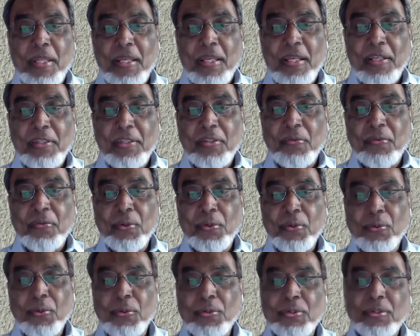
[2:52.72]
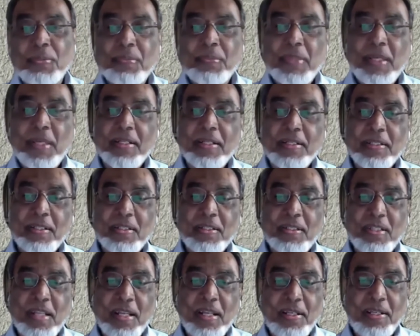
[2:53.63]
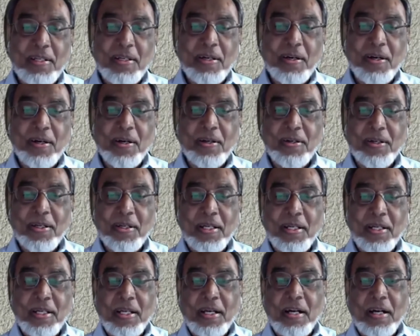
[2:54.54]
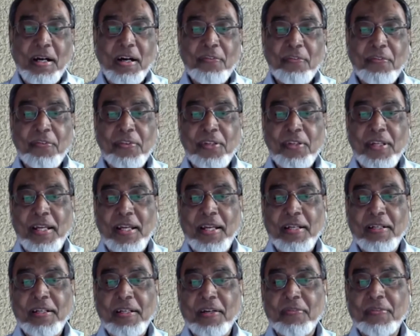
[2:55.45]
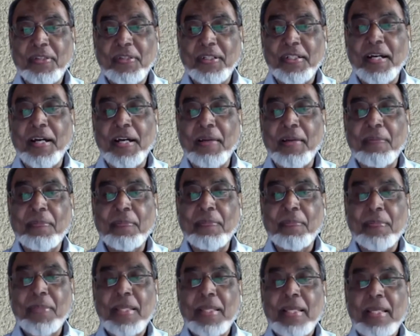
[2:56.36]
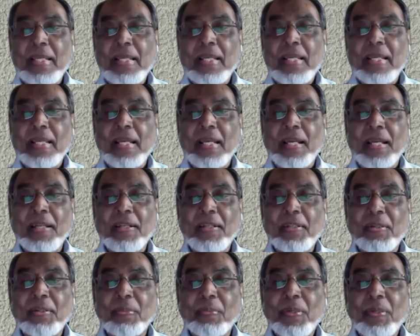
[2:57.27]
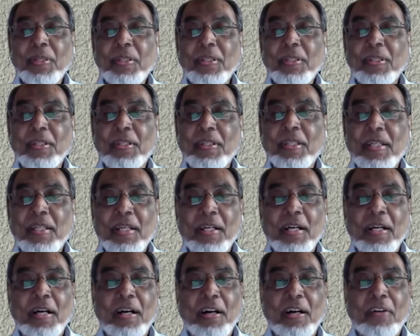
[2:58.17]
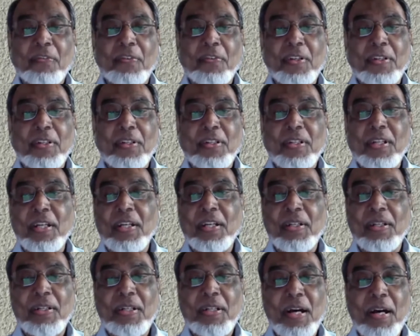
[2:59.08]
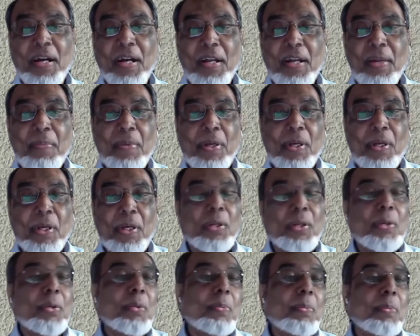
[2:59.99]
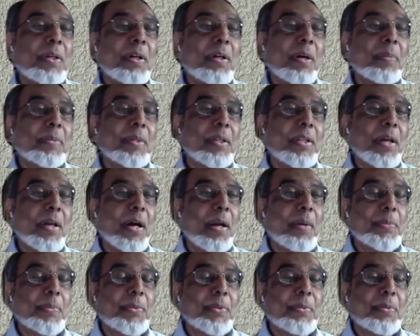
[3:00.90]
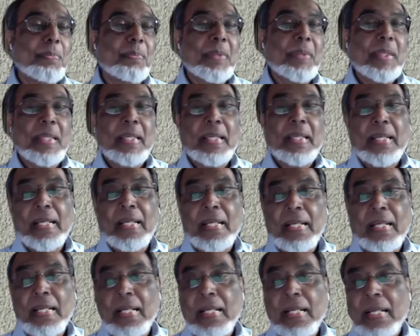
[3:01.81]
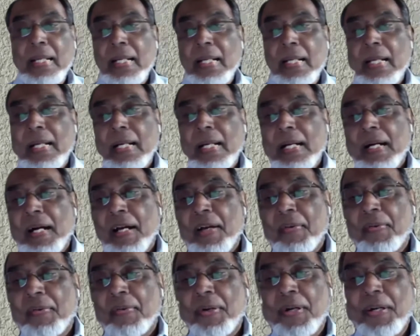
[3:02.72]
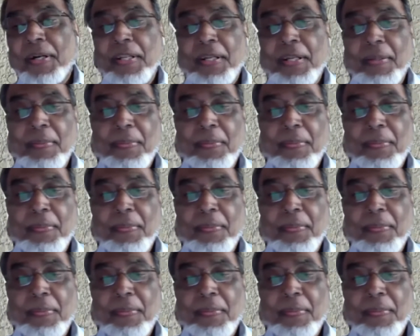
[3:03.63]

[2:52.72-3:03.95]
His views and understanding are often ahead of the time, and his opinion often take time to become the norms. I have heard